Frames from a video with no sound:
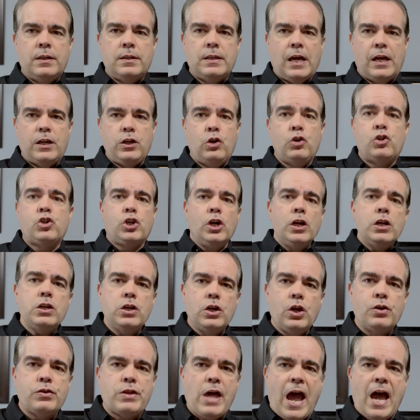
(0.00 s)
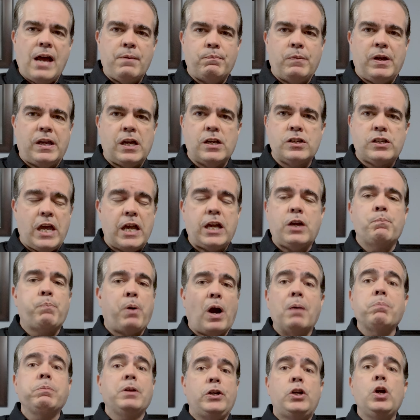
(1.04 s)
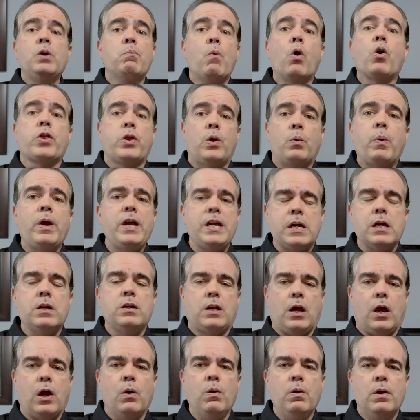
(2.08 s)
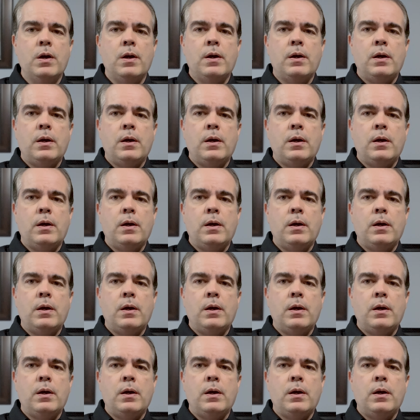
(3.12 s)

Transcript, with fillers: that you shouldn't do that because they can probably do more than we can do.